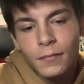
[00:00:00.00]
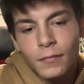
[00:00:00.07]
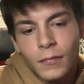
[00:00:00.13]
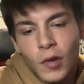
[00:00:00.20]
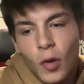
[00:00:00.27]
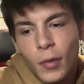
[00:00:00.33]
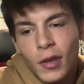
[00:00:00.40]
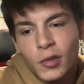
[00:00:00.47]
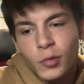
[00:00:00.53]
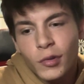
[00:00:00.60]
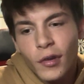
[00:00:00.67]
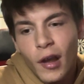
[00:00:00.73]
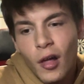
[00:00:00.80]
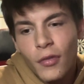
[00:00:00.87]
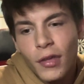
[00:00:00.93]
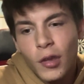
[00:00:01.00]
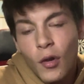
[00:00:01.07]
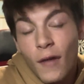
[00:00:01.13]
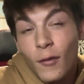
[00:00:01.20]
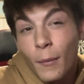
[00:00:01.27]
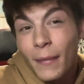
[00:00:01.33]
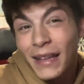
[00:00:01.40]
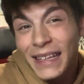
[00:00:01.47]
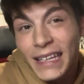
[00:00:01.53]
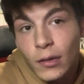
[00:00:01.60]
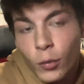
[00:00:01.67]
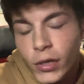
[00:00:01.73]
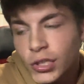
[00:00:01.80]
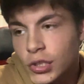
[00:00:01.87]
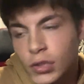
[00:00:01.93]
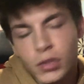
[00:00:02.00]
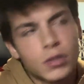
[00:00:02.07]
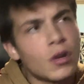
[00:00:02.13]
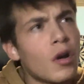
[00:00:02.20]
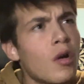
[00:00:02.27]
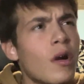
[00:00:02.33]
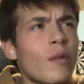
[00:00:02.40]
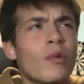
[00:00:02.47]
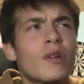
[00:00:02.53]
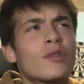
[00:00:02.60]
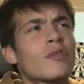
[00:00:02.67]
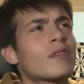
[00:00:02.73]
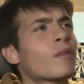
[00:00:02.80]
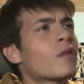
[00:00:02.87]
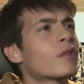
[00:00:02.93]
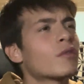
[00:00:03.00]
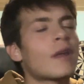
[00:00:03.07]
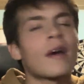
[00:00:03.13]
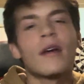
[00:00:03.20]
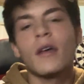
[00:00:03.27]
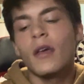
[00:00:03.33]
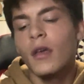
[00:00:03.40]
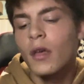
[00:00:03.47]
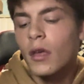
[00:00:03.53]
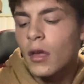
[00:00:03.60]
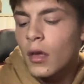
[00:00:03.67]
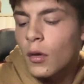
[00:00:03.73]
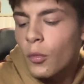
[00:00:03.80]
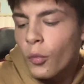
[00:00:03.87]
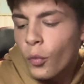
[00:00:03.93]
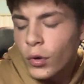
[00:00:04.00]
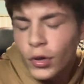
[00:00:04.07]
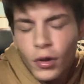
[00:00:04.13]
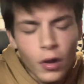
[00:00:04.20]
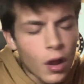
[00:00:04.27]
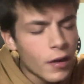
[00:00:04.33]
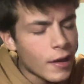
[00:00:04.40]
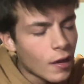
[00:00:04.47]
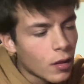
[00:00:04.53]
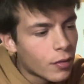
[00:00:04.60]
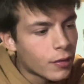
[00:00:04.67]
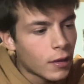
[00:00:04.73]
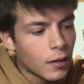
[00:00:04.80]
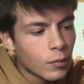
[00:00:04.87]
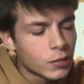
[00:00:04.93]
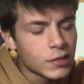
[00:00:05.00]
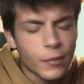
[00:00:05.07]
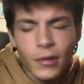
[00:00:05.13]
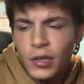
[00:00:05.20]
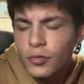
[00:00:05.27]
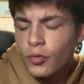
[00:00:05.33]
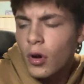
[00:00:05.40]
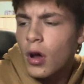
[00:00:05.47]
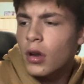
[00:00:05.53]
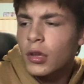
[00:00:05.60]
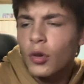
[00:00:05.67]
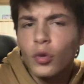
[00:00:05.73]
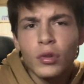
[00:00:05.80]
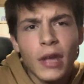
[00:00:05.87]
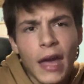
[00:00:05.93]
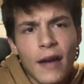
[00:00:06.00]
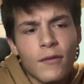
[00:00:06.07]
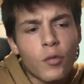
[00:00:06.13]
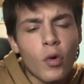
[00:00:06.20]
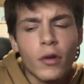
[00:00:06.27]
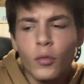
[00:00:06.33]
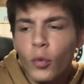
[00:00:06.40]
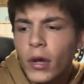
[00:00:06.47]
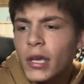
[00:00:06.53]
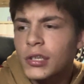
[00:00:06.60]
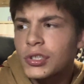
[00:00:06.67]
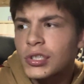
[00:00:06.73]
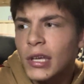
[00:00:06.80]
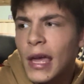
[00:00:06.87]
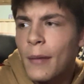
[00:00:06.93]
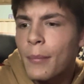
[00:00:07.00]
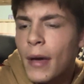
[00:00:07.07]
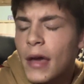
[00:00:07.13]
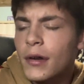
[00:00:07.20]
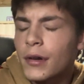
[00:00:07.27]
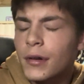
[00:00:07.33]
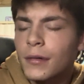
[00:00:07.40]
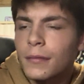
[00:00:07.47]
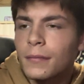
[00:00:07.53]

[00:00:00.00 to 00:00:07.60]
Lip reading: Because when you're healthy, you have a million wishes. Oh, I want to do this, I want to do that. When you're unhealthy, when something is wrong, you only have one wish to get better.